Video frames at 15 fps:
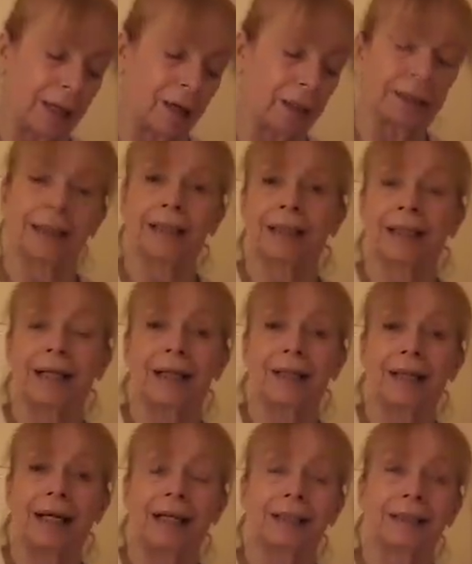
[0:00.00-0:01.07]
I didn't
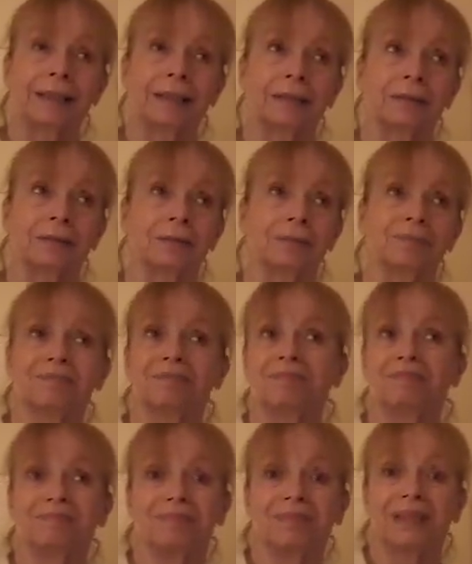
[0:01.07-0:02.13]
get there till
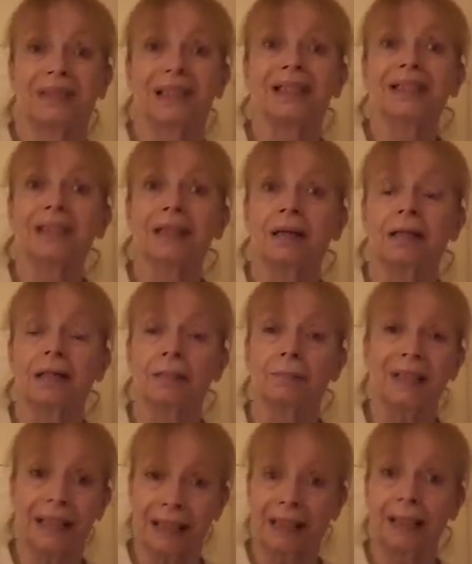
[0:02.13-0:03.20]
dinner
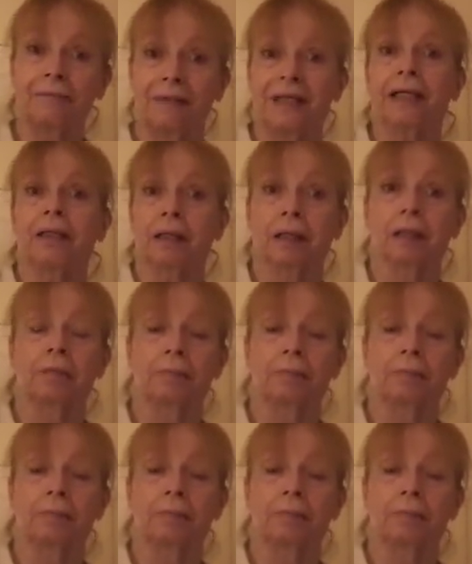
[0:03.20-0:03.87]
time, evening